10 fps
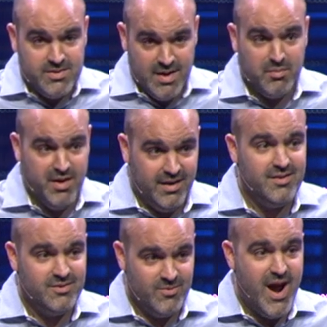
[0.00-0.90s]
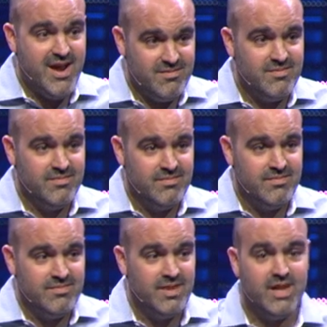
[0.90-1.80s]
something, right?
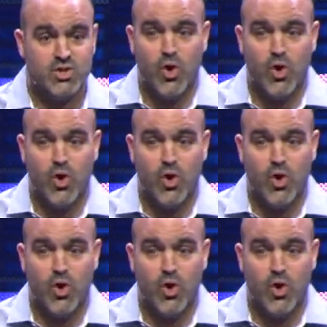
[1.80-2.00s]
And it's a